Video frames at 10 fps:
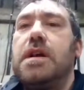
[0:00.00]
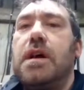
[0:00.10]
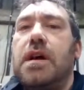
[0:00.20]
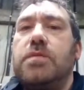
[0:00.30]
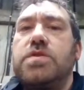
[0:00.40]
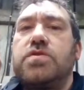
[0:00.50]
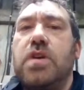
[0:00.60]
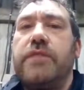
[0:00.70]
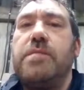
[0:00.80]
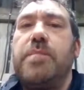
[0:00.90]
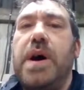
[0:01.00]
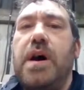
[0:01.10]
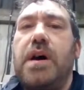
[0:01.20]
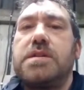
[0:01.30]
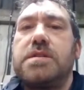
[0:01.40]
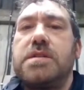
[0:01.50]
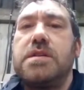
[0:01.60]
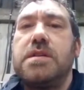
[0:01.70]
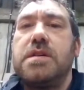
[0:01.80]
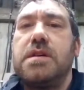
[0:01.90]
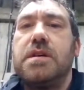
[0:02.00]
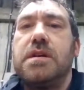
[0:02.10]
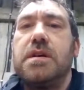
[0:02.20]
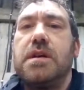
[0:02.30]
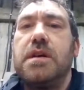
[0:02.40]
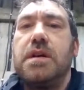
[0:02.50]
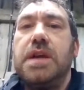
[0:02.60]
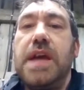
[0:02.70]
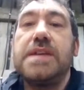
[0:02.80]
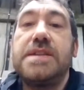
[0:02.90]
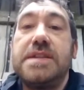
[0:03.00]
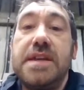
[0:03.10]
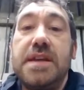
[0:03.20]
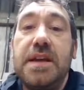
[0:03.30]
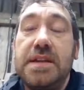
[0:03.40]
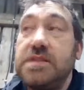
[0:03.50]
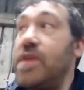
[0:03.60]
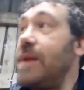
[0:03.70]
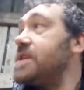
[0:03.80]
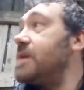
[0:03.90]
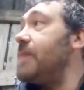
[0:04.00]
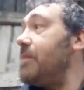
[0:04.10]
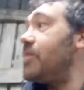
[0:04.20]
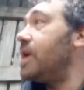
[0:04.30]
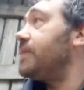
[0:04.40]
I was driving past. Yes, it's wrapped in a membrane.